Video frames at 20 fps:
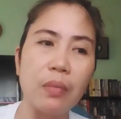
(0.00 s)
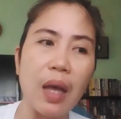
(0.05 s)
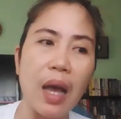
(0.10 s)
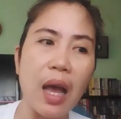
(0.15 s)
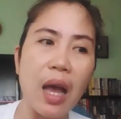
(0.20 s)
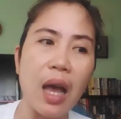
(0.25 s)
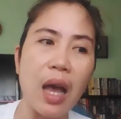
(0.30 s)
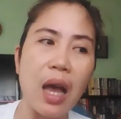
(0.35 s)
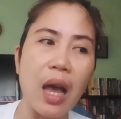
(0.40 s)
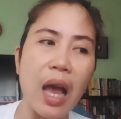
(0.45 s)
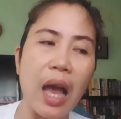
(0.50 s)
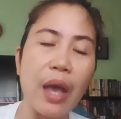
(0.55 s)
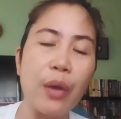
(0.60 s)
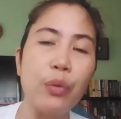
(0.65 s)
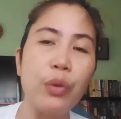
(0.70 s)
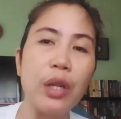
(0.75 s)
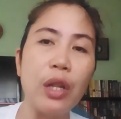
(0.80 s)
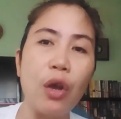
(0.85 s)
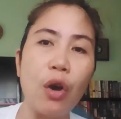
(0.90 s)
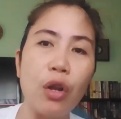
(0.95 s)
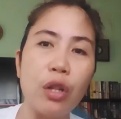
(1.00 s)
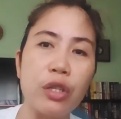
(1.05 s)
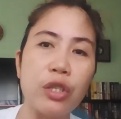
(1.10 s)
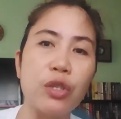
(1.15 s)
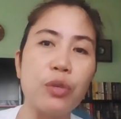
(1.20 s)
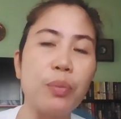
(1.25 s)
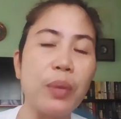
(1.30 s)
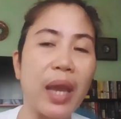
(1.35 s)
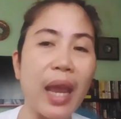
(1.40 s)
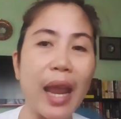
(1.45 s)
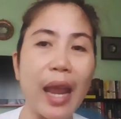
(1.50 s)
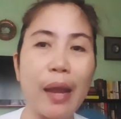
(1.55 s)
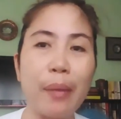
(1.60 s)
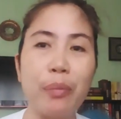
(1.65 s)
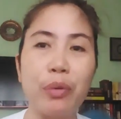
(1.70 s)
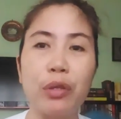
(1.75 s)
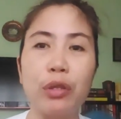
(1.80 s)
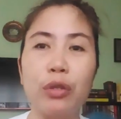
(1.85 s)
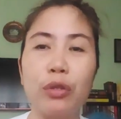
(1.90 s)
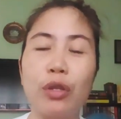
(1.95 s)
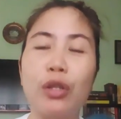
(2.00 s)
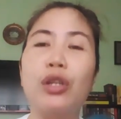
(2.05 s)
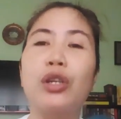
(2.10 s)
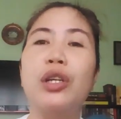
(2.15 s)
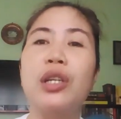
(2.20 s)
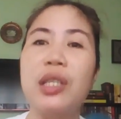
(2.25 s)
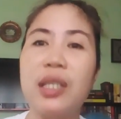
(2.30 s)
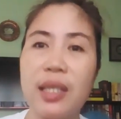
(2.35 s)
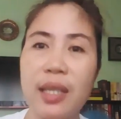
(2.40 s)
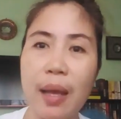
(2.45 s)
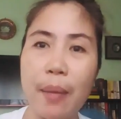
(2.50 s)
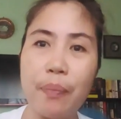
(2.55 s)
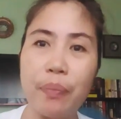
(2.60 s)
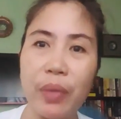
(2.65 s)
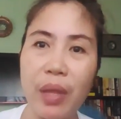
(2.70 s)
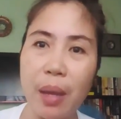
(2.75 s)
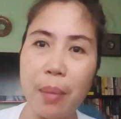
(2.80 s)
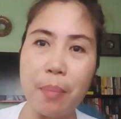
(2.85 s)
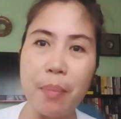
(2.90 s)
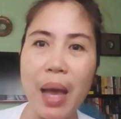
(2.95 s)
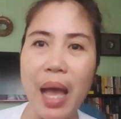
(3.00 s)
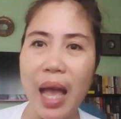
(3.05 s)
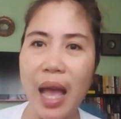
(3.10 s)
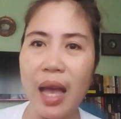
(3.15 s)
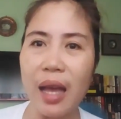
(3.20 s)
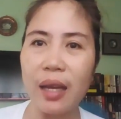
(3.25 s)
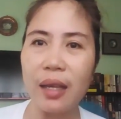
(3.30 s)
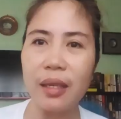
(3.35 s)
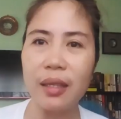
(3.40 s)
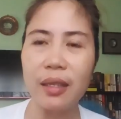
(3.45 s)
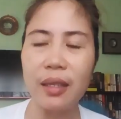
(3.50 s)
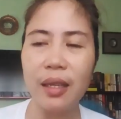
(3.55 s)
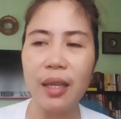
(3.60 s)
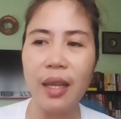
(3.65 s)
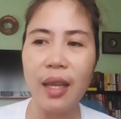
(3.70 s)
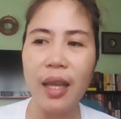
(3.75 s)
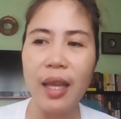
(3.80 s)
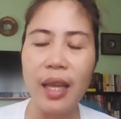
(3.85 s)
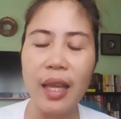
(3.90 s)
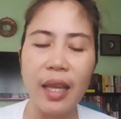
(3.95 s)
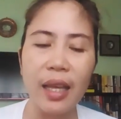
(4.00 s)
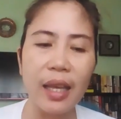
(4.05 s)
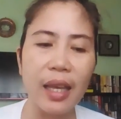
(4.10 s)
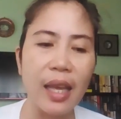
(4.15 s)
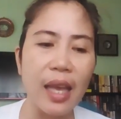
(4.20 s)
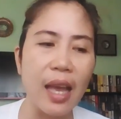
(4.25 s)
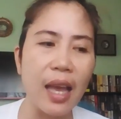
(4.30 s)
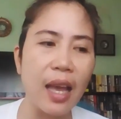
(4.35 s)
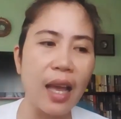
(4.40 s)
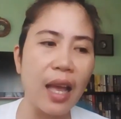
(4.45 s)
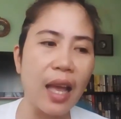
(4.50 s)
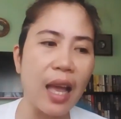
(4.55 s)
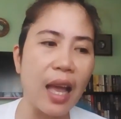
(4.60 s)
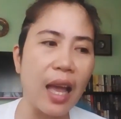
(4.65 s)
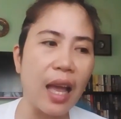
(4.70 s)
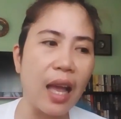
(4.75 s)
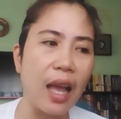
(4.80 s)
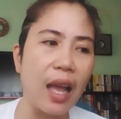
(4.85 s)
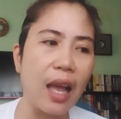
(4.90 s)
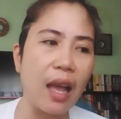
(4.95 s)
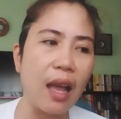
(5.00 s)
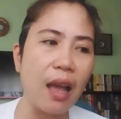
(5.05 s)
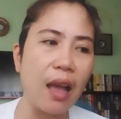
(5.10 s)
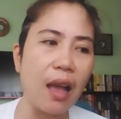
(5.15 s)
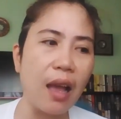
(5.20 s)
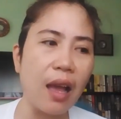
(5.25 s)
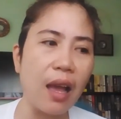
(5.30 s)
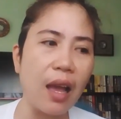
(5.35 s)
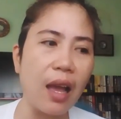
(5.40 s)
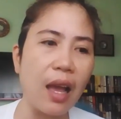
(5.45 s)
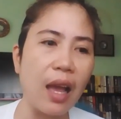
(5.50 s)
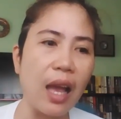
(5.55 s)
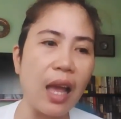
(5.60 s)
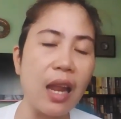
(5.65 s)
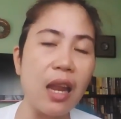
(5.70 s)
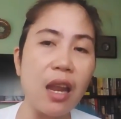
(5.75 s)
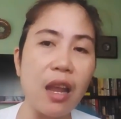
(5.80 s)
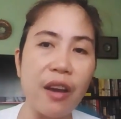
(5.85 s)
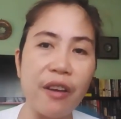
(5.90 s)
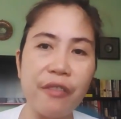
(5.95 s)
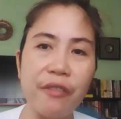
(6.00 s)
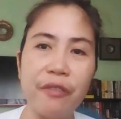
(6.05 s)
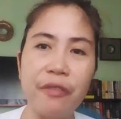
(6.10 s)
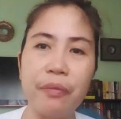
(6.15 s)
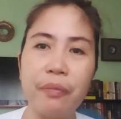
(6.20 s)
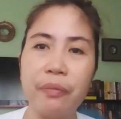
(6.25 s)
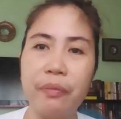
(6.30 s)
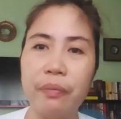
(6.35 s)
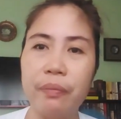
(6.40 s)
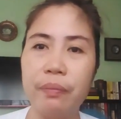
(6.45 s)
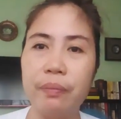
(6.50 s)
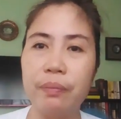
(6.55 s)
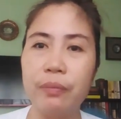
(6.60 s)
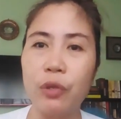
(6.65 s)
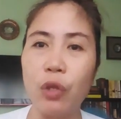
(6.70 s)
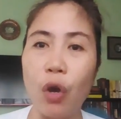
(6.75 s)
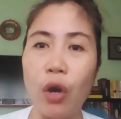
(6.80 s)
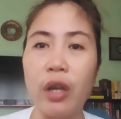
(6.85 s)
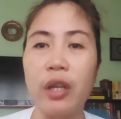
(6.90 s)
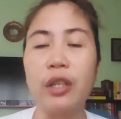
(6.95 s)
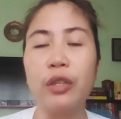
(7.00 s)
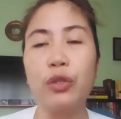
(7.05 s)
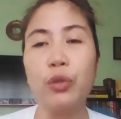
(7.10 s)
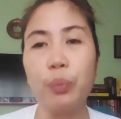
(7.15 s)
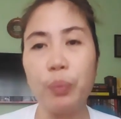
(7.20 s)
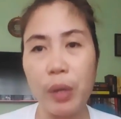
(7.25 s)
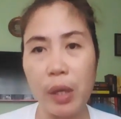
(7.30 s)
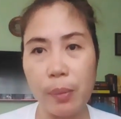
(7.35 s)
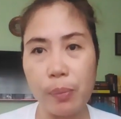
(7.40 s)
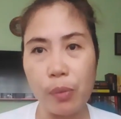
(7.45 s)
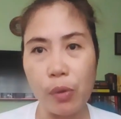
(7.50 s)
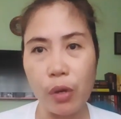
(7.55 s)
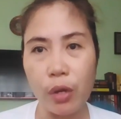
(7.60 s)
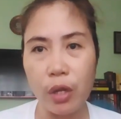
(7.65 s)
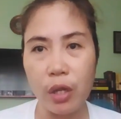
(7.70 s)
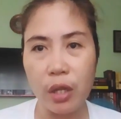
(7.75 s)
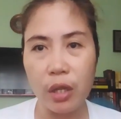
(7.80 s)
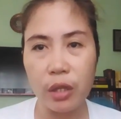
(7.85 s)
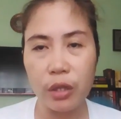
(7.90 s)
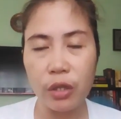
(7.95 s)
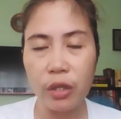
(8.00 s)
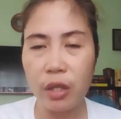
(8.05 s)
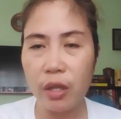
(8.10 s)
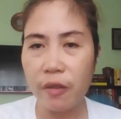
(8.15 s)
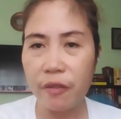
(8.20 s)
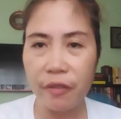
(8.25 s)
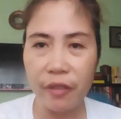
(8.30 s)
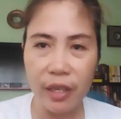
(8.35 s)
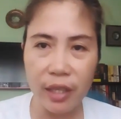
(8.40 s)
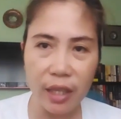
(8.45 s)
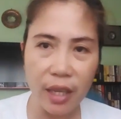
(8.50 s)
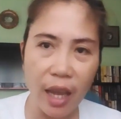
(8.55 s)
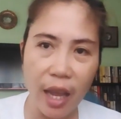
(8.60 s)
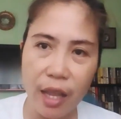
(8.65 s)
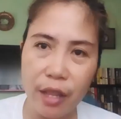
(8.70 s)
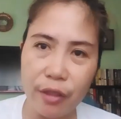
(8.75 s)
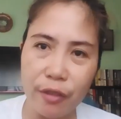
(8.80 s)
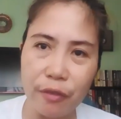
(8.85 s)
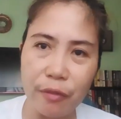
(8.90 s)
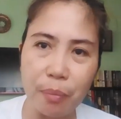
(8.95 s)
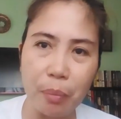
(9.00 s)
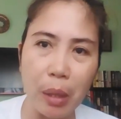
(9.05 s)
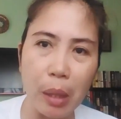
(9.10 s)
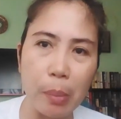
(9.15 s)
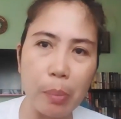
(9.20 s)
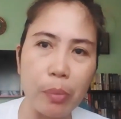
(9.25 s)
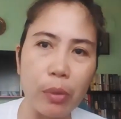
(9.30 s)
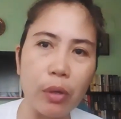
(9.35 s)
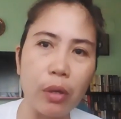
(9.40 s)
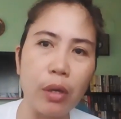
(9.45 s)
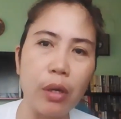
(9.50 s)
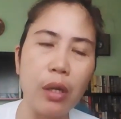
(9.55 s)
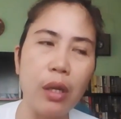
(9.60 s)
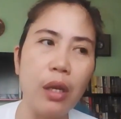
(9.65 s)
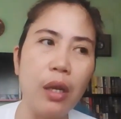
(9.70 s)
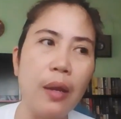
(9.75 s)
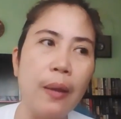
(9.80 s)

I will also be able to learn something back. Kaya nga, I love talking to people, the different kind of people.